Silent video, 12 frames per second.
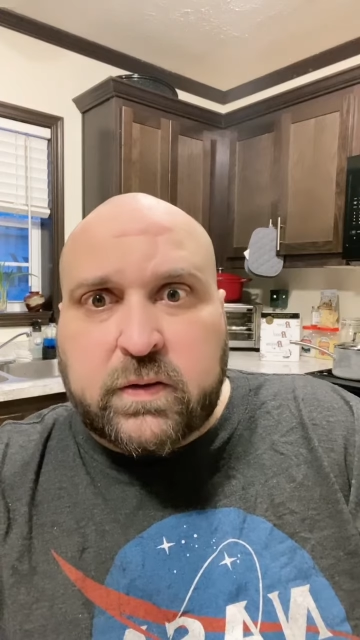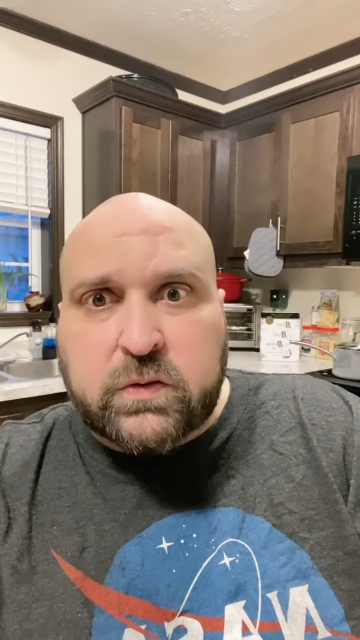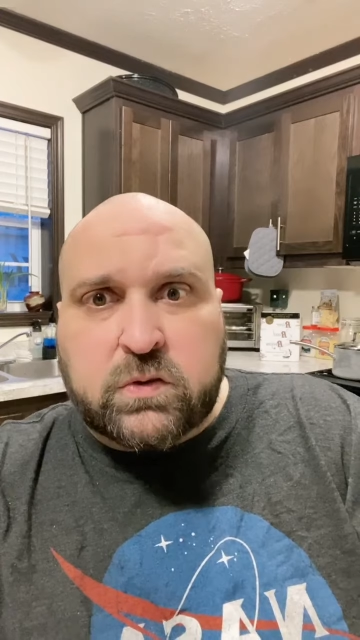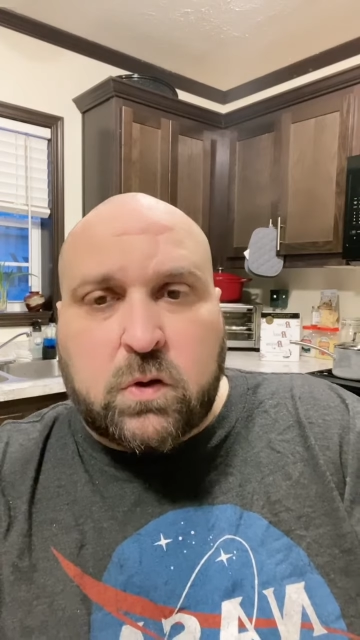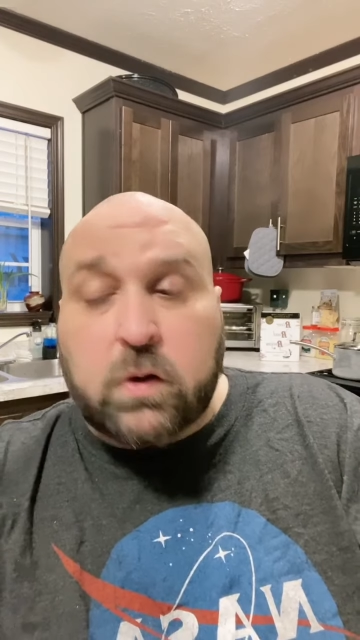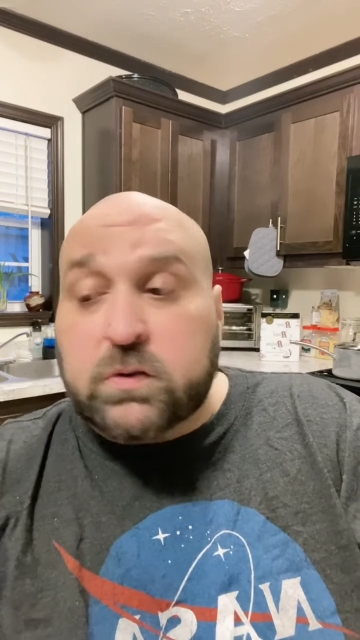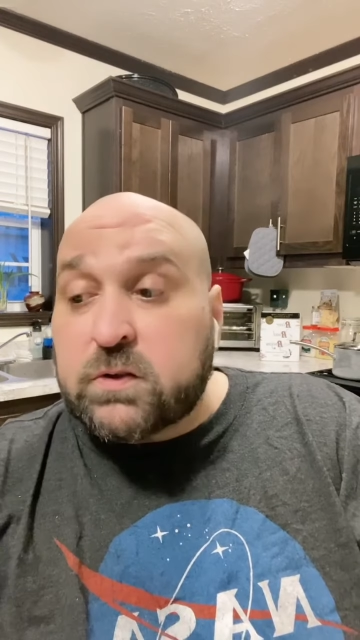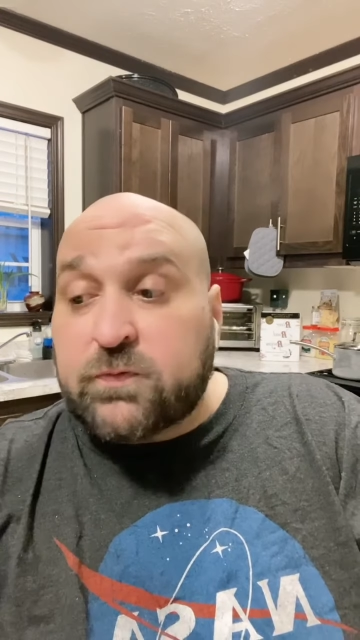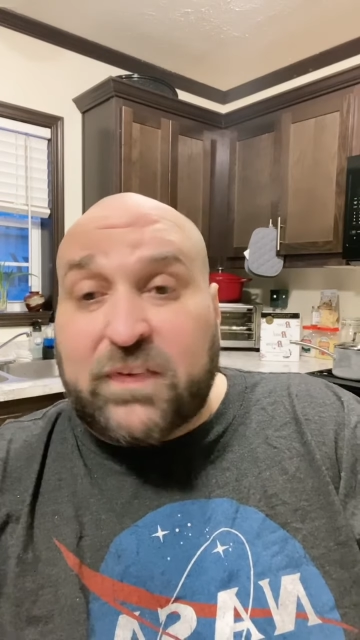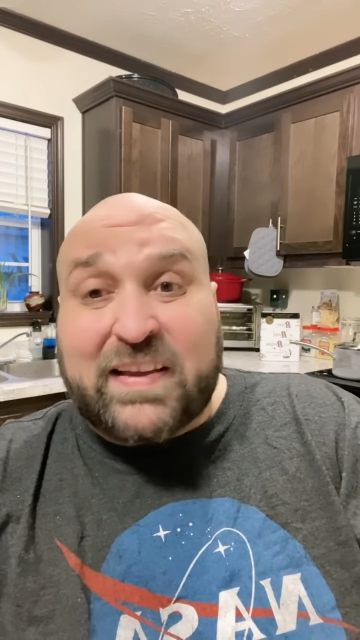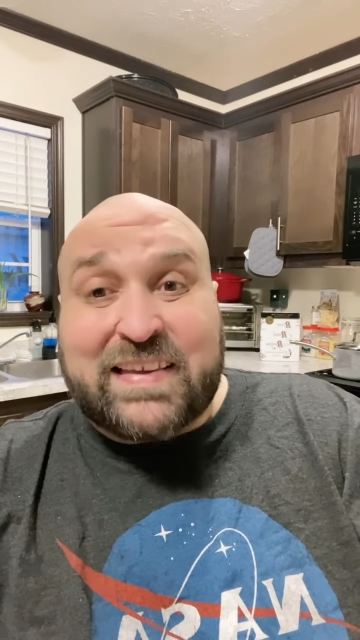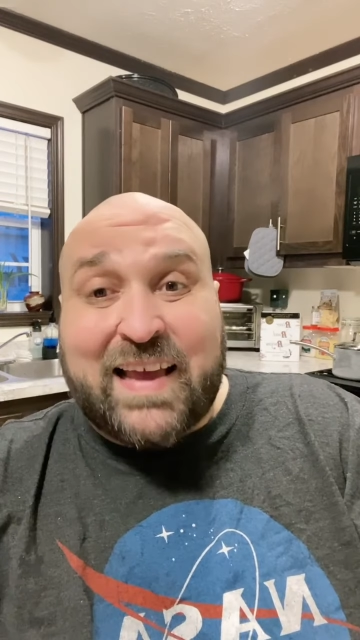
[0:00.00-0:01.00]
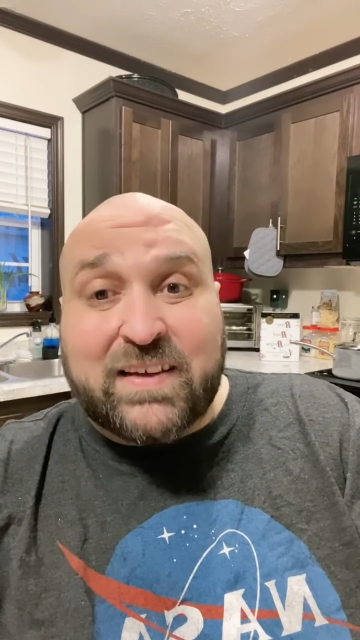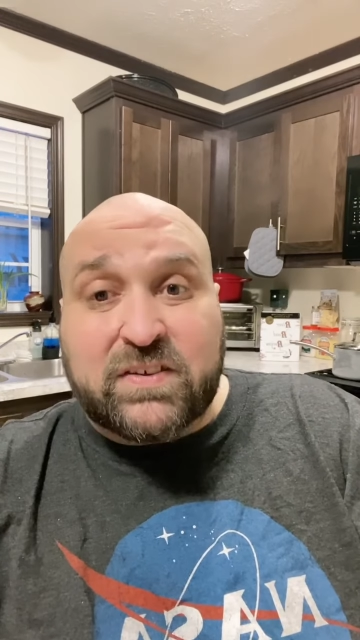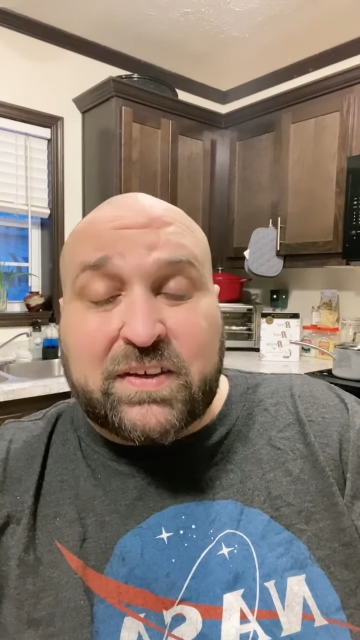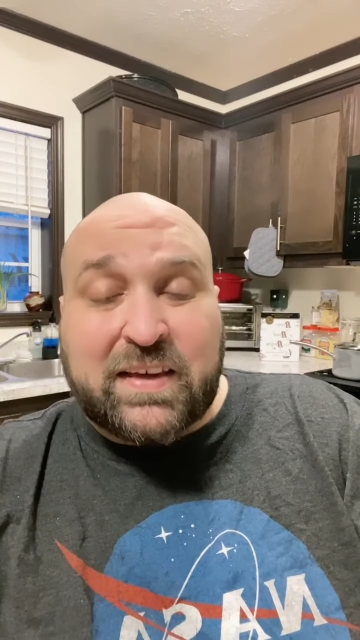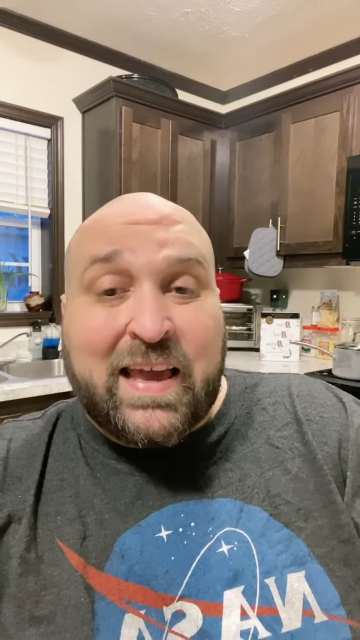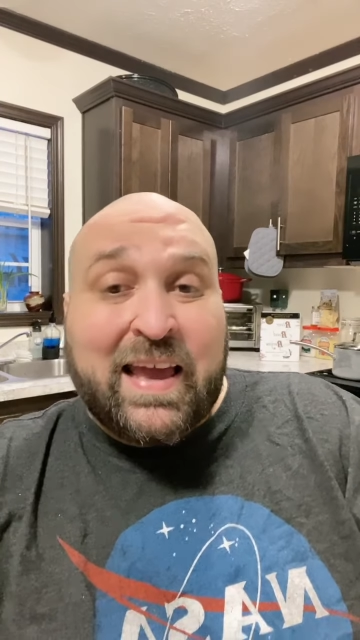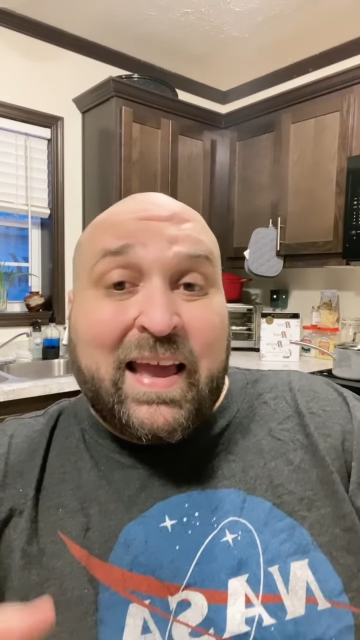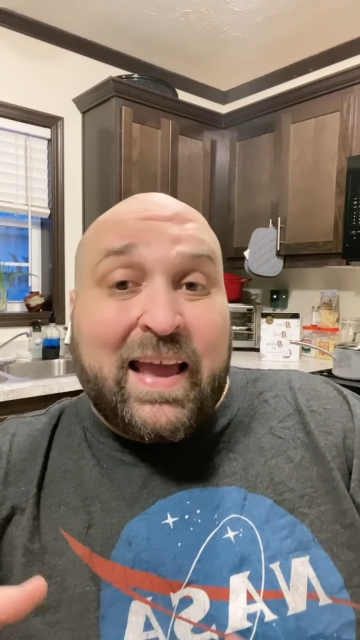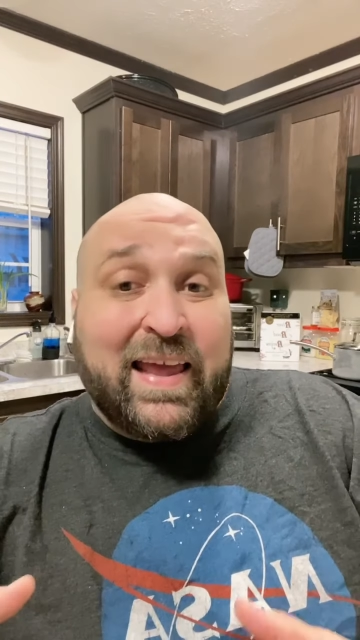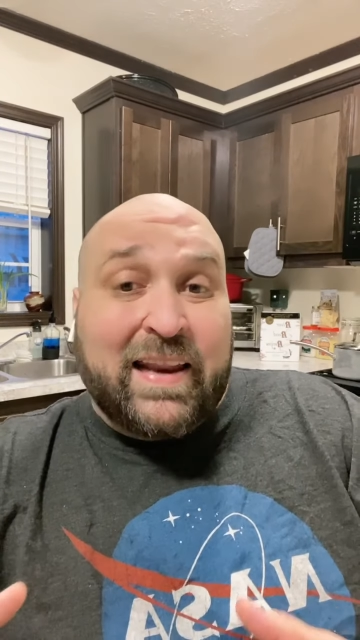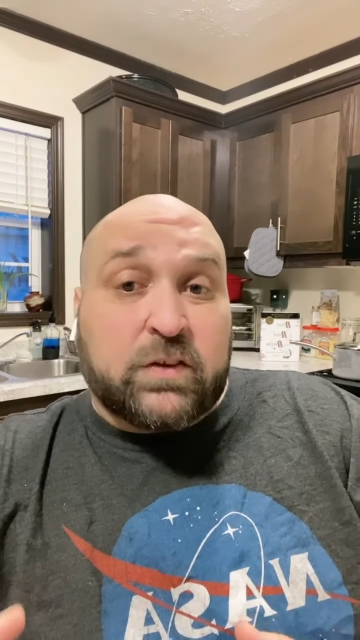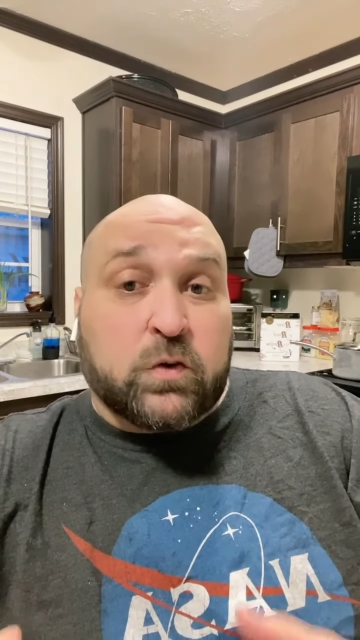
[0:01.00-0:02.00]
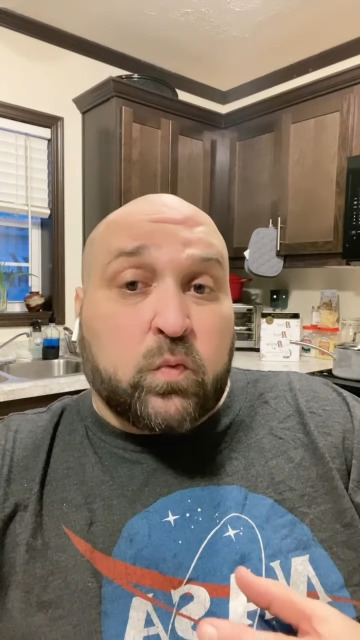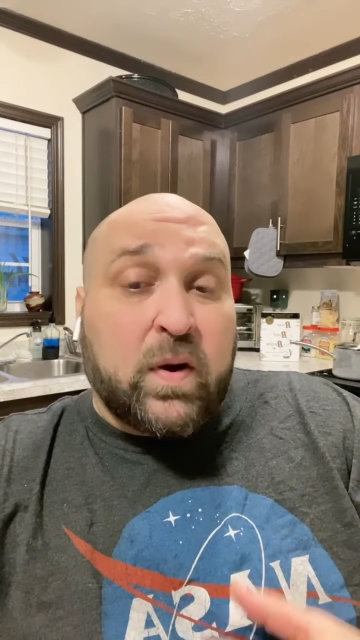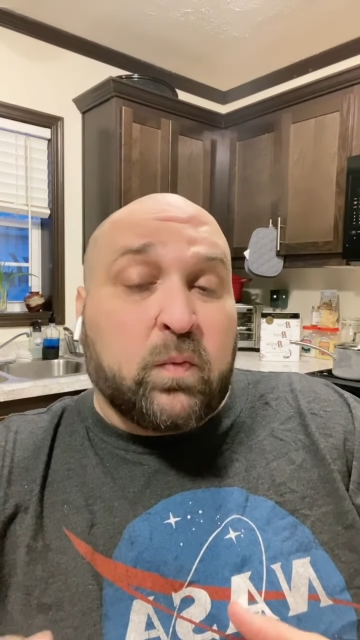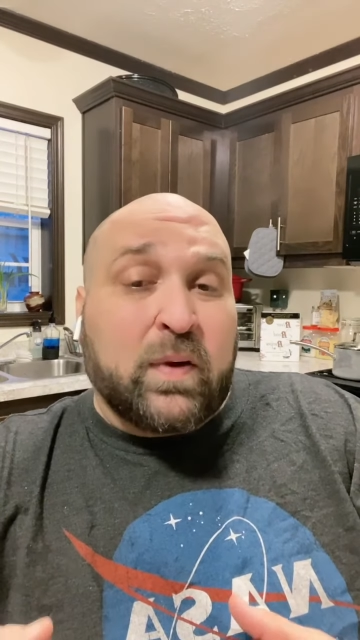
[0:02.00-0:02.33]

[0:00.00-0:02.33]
The sauce is fantastic, and it's a great